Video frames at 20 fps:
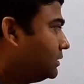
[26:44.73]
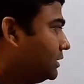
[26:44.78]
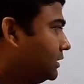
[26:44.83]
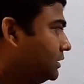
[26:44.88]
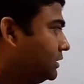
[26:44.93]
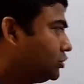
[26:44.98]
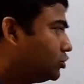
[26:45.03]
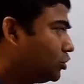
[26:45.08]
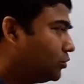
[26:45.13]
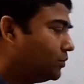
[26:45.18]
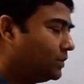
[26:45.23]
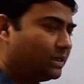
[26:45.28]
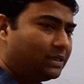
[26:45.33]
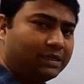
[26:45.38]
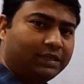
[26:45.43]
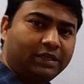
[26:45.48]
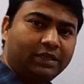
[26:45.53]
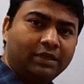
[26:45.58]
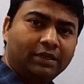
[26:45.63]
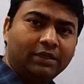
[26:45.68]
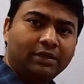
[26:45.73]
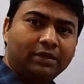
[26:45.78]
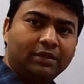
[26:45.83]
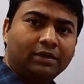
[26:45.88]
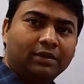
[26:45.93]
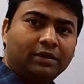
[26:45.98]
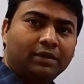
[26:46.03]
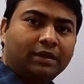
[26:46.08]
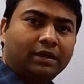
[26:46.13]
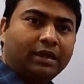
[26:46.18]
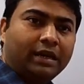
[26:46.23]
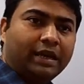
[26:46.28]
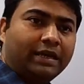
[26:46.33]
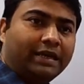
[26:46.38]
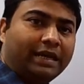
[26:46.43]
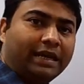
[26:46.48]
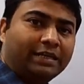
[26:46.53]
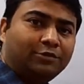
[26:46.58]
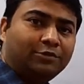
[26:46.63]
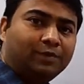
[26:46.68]
in geometry
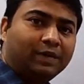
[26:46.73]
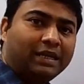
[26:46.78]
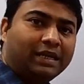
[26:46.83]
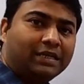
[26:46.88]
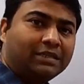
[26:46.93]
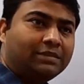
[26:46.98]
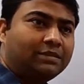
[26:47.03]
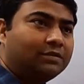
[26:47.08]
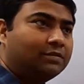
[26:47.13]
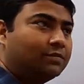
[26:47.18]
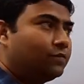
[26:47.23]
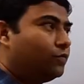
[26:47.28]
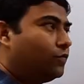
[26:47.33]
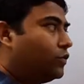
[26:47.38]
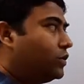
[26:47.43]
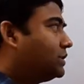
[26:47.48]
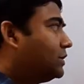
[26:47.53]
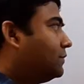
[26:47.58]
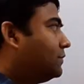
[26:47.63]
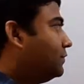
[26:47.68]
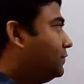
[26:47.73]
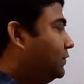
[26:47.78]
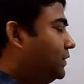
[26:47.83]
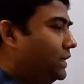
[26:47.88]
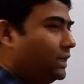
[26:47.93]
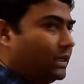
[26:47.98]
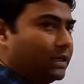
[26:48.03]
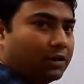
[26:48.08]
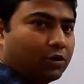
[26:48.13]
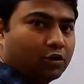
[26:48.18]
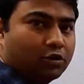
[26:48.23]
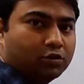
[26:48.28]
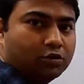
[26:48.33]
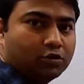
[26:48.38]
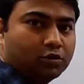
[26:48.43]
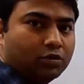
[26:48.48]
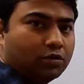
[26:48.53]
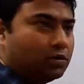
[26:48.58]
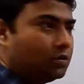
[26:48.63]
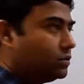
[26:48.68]
and as well as for the field
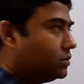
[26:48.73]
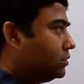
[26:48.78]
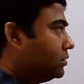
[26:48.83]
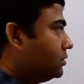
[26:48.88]
also.